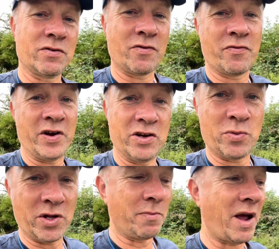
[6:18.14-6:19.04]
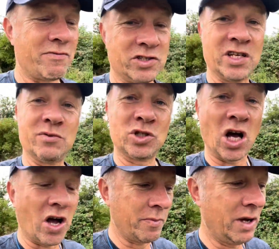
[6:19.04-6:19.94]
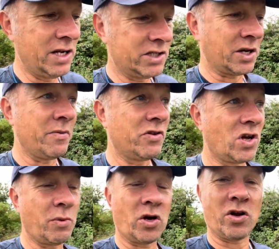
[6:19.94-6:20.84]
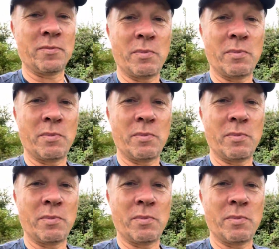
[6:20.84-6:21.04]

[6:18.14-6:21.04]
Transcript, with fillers: I'd finished with them every single time. So every time I got on my